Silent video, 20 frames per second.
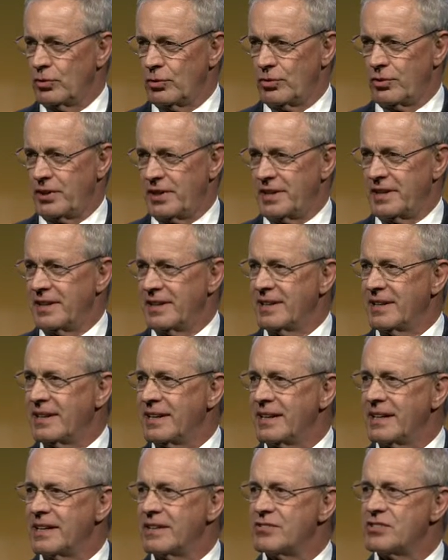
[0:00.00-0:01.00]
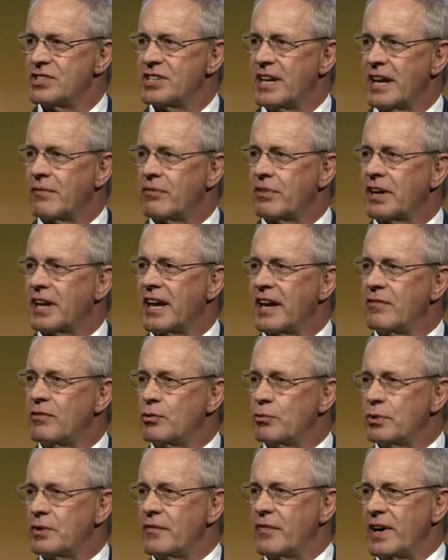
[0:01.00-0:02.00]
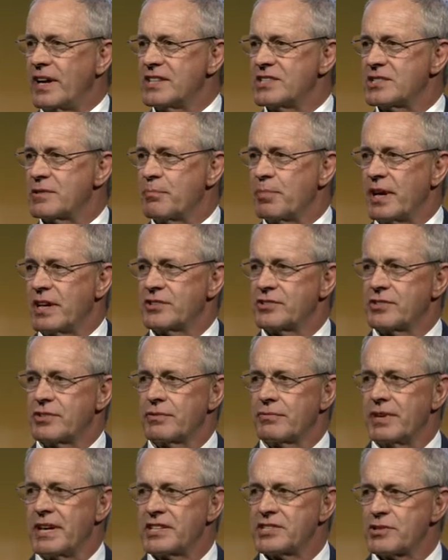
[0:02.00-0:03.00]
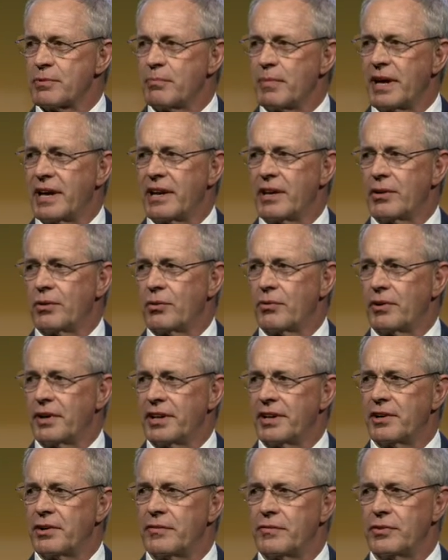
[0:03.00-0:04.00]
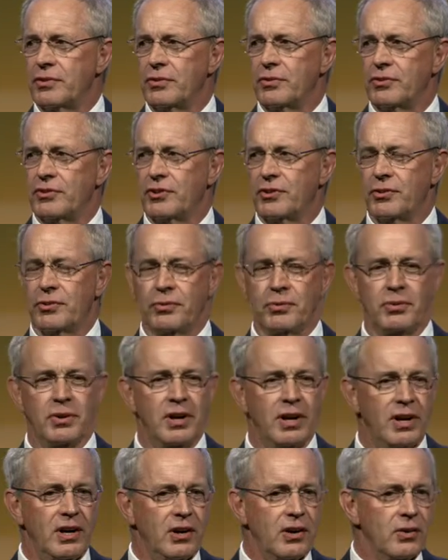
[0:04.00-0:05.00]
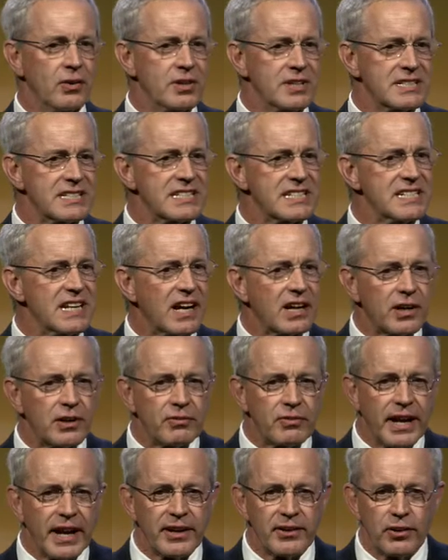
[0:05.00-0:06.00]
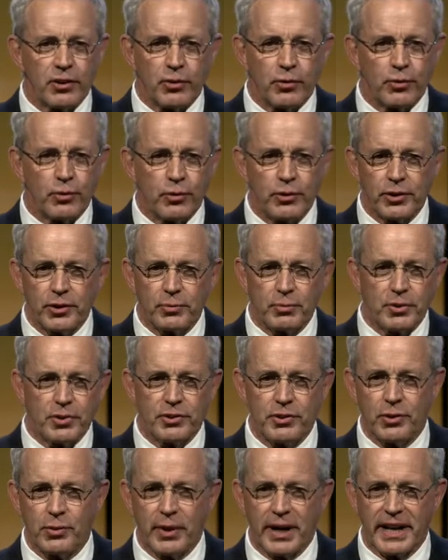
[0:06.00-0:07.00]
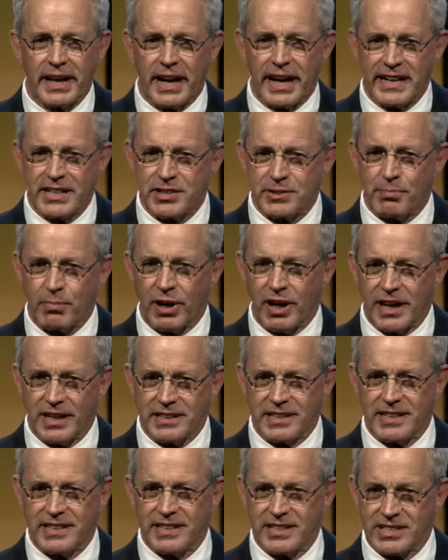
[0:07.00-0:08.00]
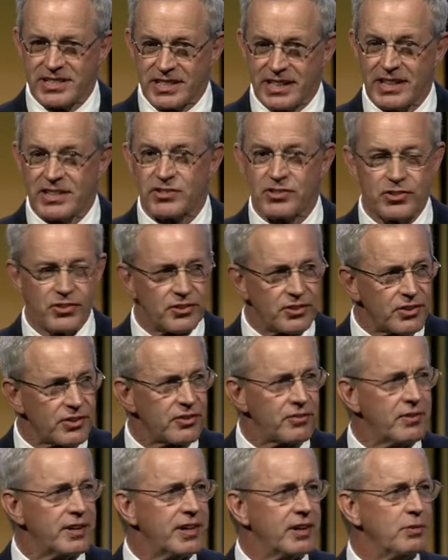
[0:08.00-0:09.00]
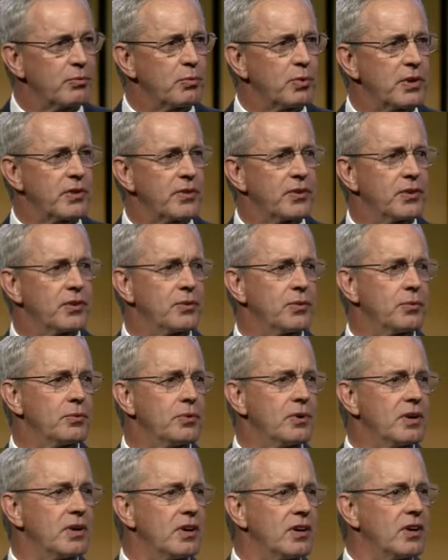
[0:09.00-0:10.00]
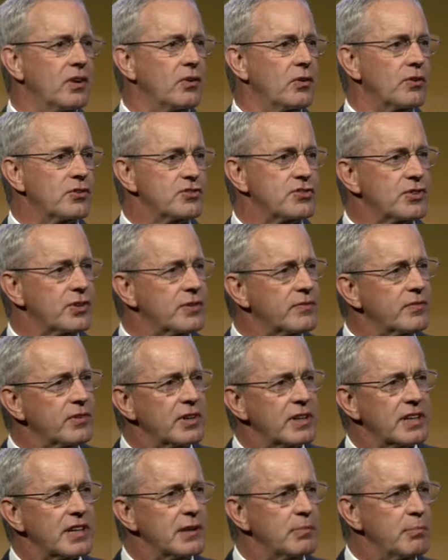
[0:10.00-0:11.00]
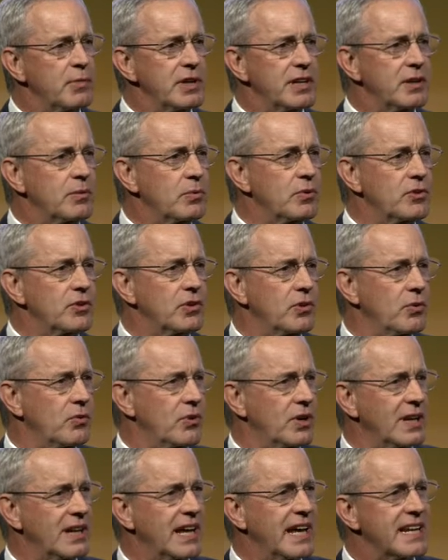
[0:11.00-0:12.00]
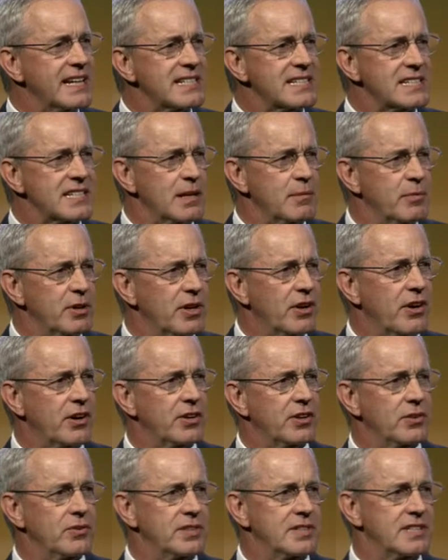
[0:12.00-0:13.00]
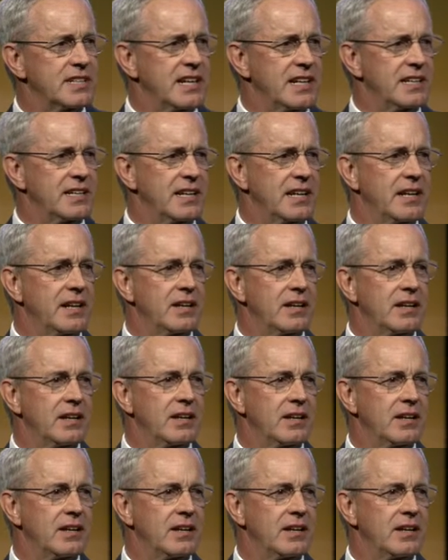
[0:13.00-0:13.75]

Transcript: Lori, If she ever gave you advice about your resume or interviewed you or snuck around a corner with you at ISPA to discuss your career with you or served on a committee with you or led a seminar you attended